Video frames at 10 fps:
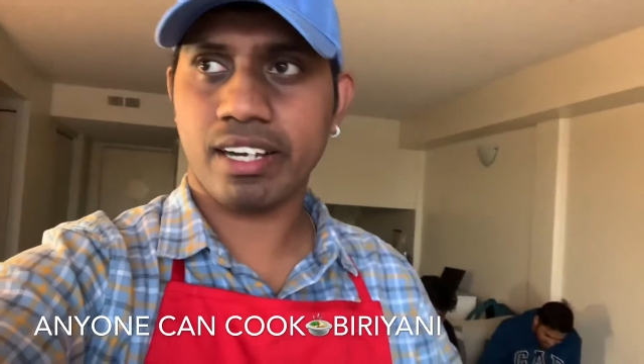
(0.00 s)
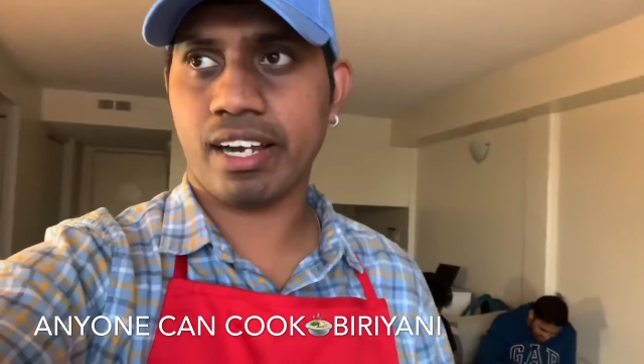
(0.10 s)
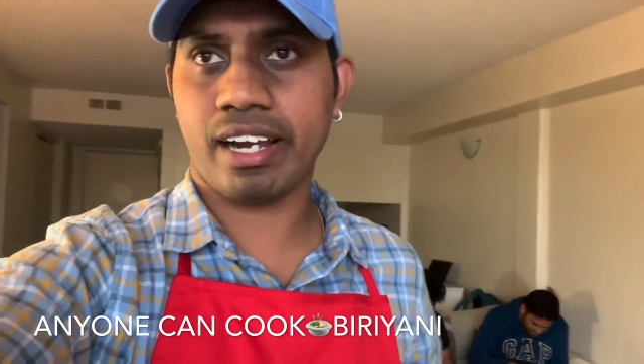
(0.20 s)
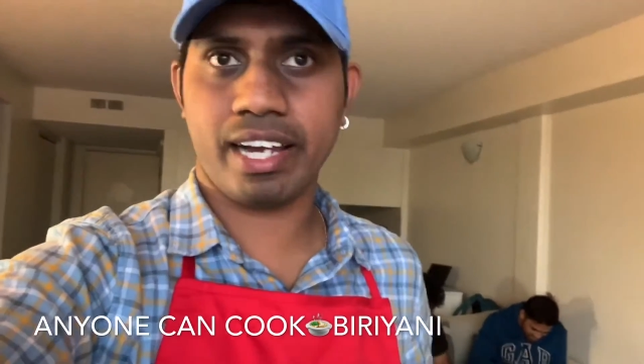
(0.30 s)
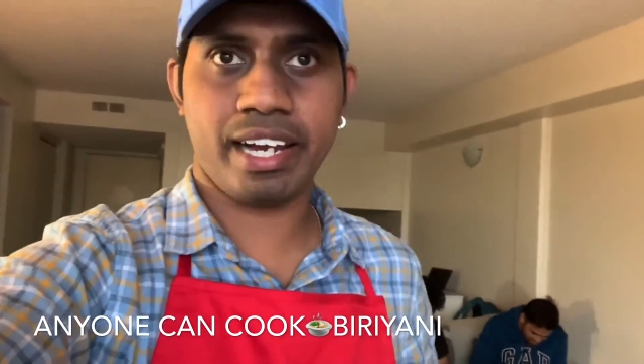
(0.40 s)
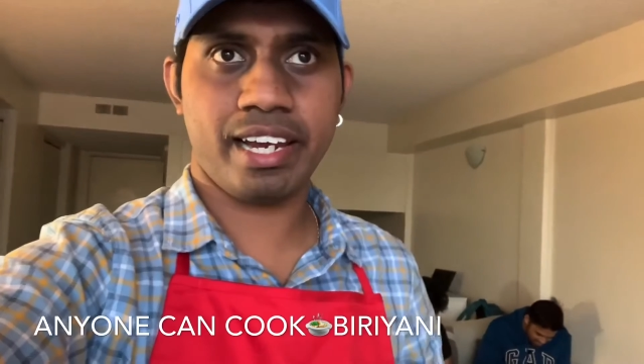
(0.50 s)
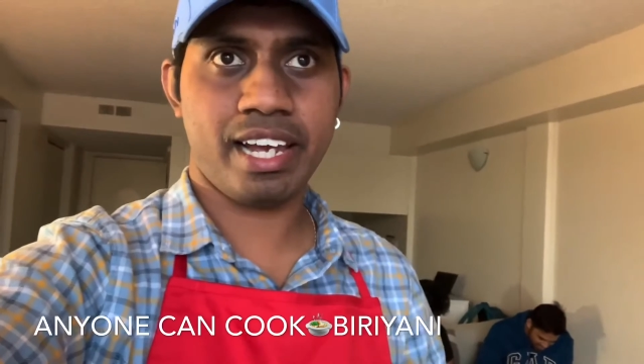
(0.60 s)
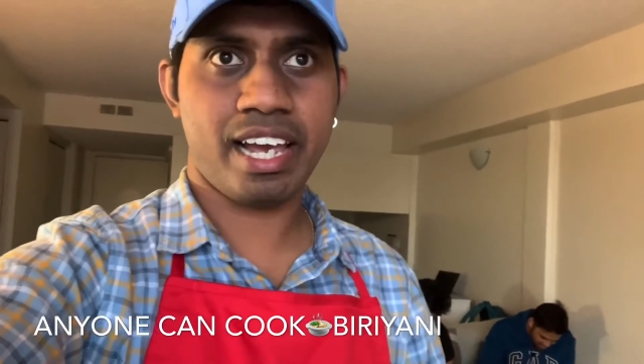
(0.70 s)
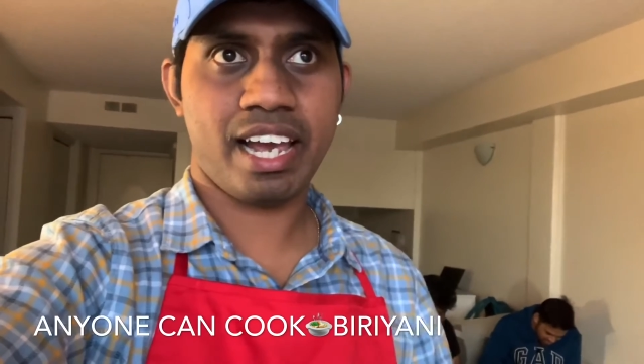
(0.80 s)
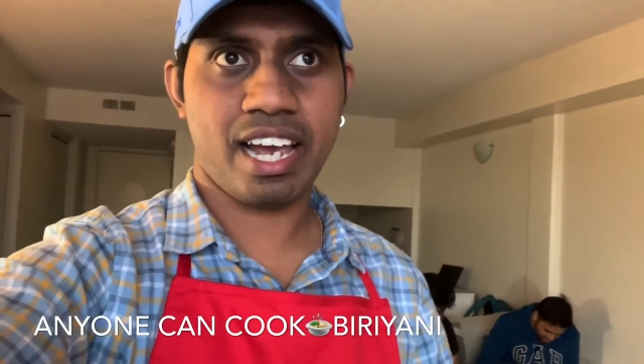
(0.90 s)
I
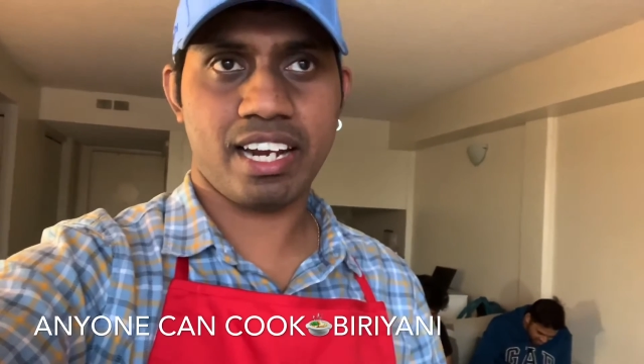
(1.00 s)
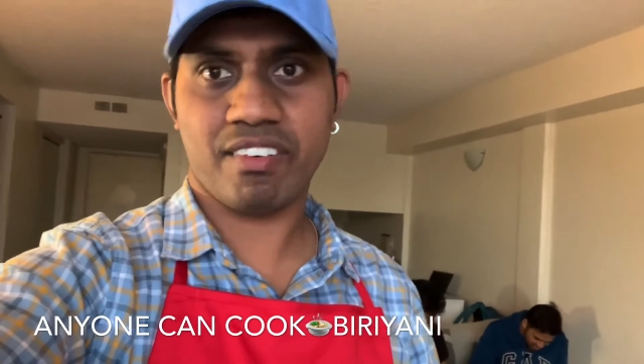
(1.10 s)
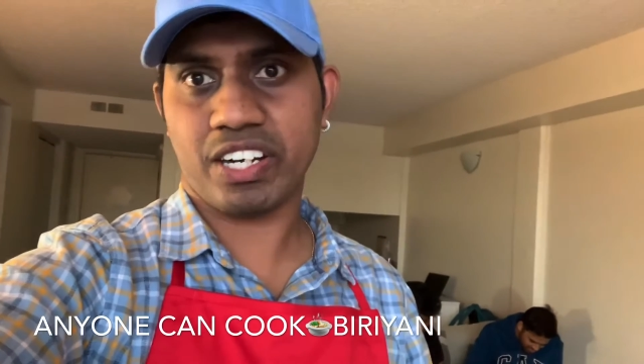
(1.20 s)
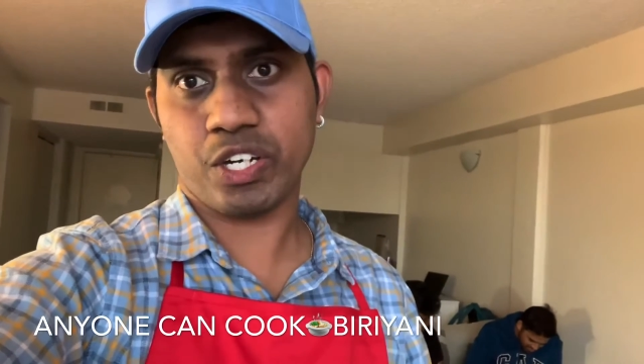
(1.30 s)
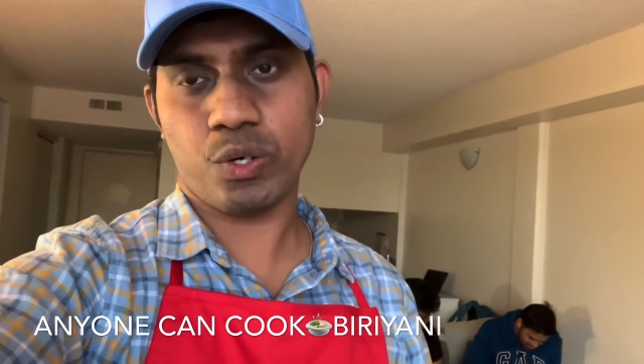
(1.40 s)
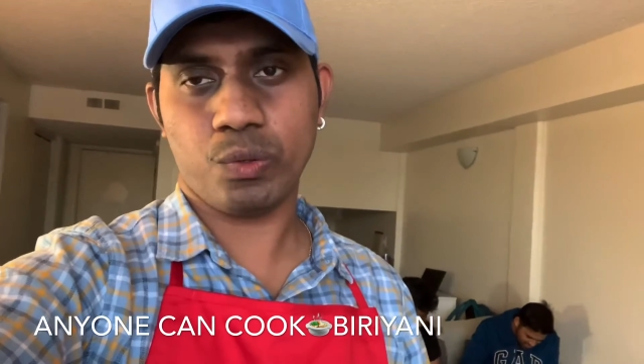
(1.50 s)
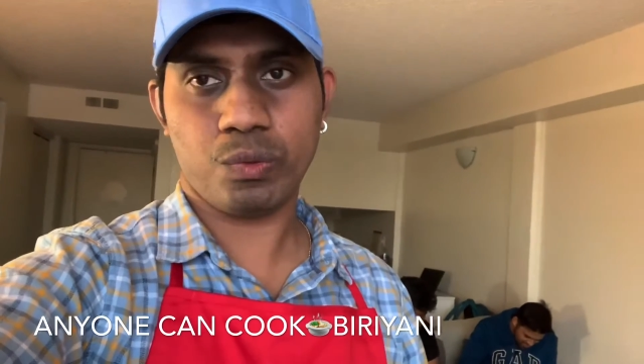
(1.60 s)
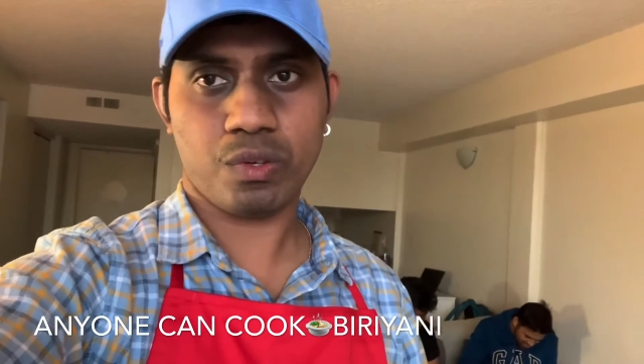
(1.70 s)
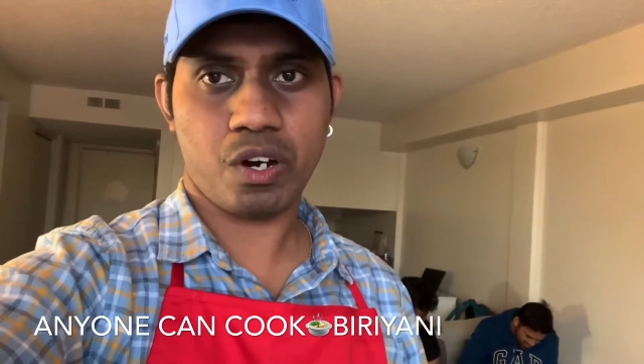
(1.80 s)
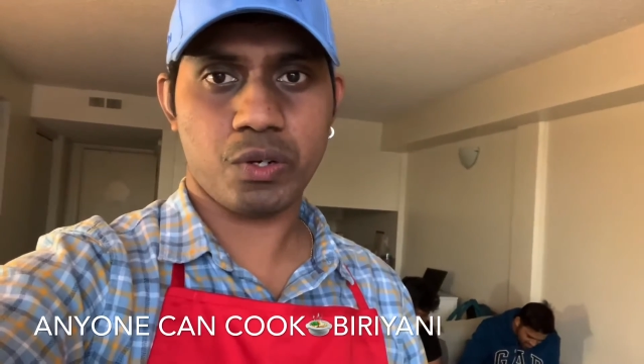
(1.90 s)
never knew
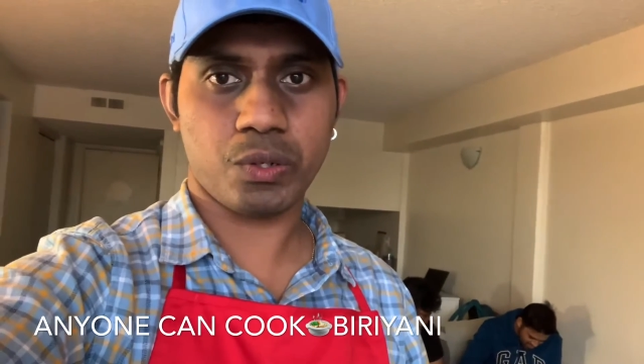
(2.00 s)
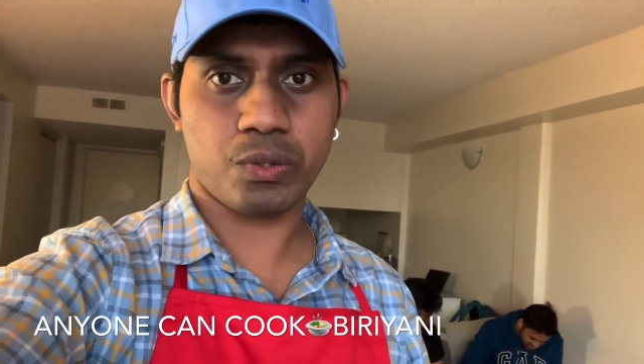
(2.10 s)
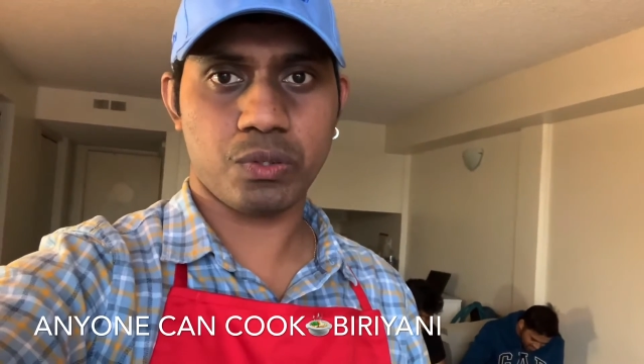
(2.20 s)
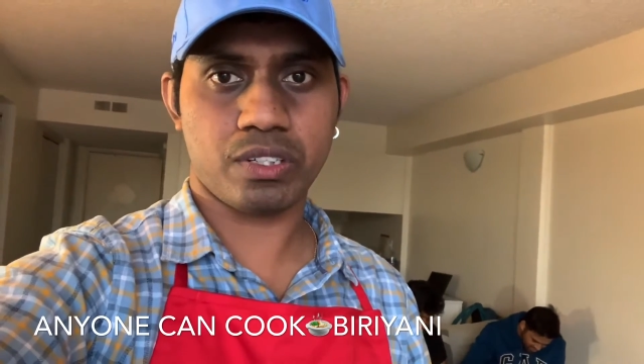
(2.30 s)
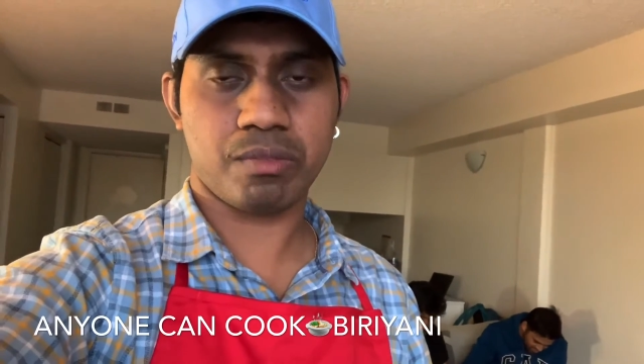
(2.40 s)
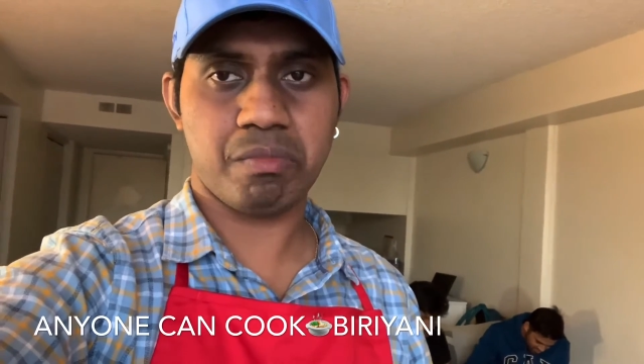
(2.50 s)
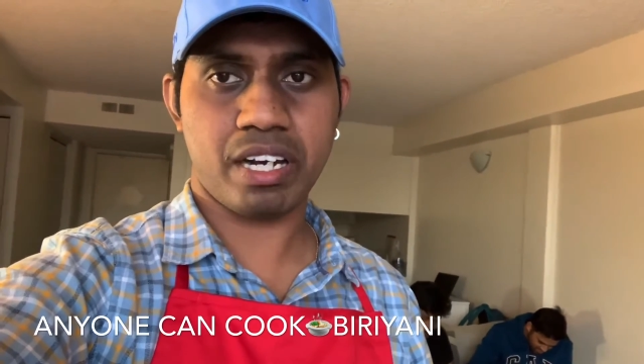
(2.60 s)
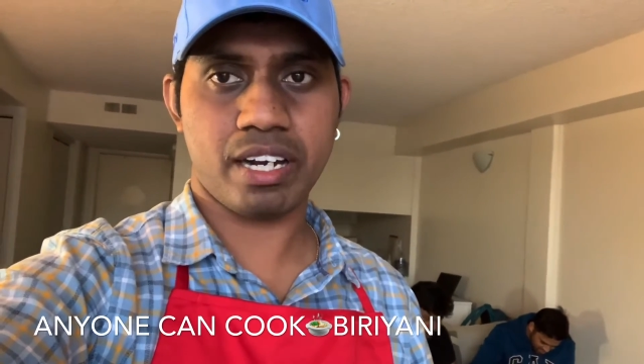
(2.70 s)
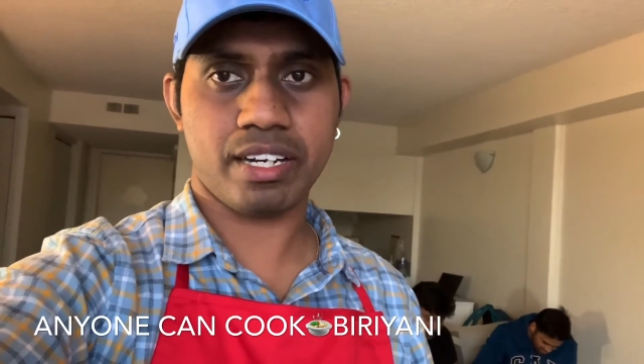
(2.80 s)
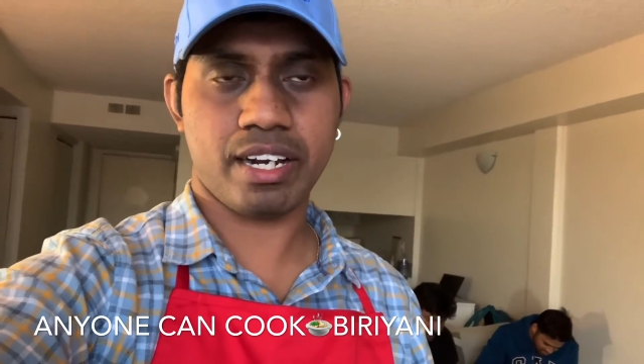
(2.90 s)
how to cook
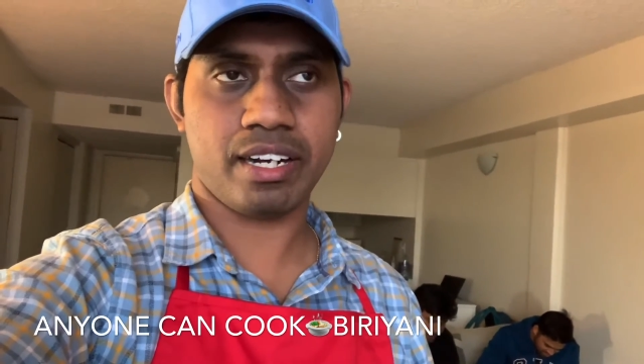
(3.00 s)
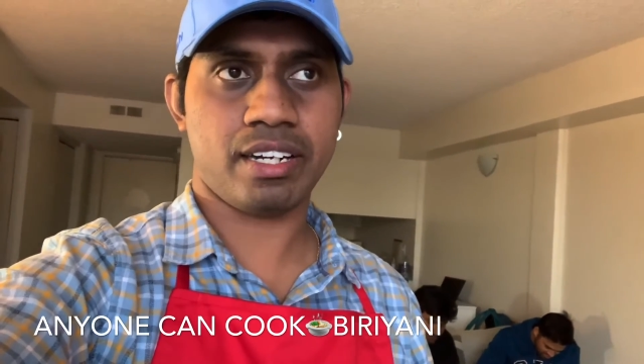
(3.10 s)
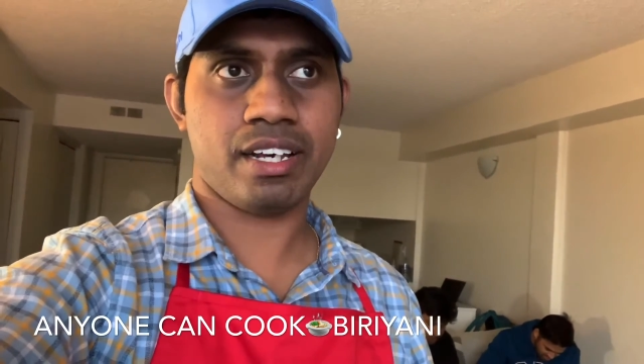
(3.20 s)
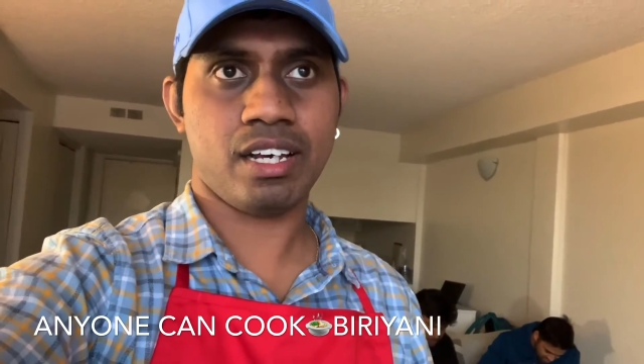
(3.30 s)
biryani, and